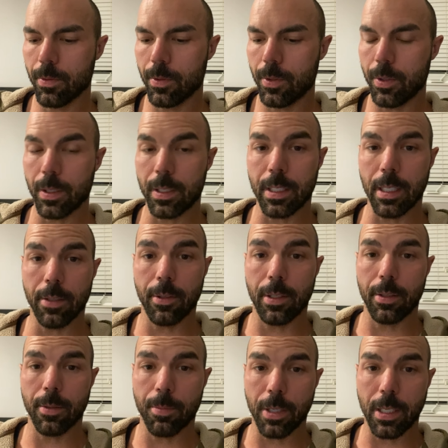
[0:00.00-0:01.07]
to
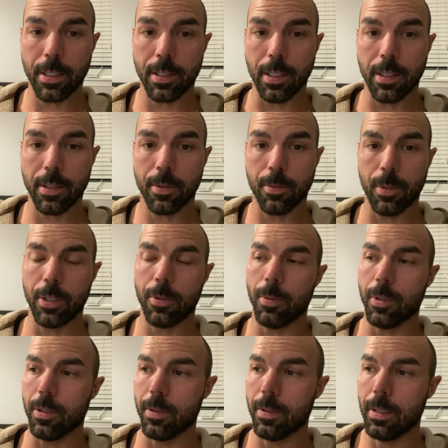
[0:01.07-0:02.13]
accelerate the process, which
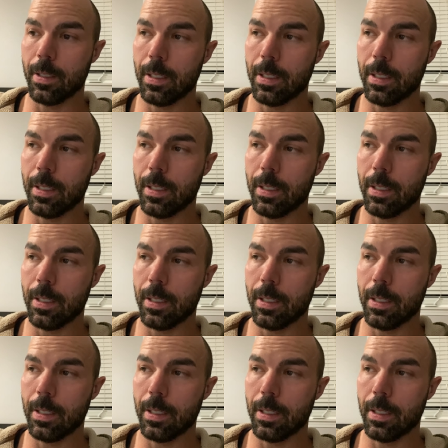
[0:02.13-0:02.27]
will,